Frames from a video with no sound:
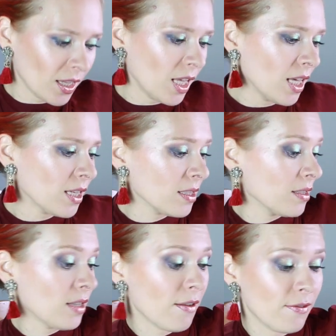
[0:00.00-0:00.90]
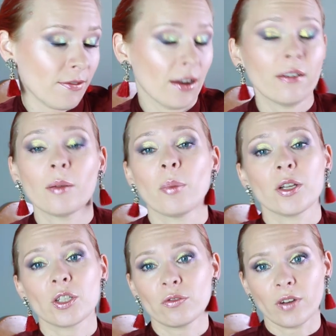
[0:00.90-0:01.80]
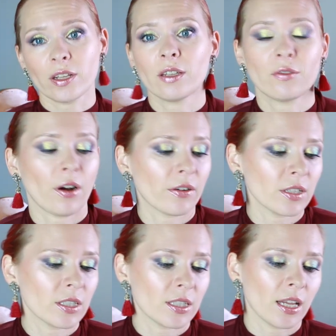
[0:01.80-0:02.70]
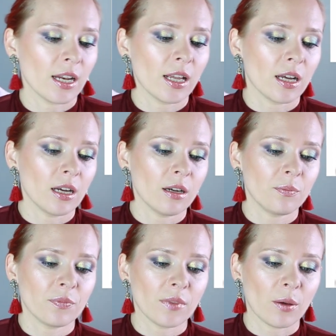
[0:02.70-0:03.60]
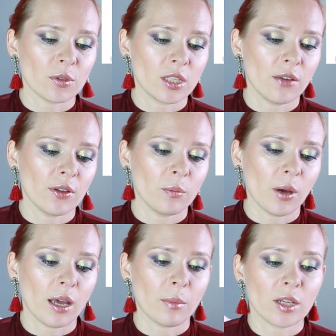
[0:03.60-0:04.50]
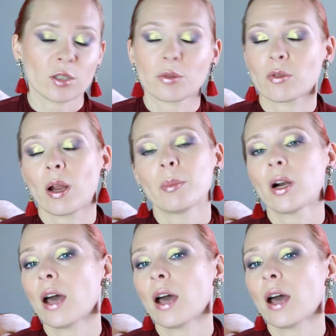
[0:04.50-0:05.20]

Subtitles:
is a very budget-friendly fragrance that I was given by my subscriber.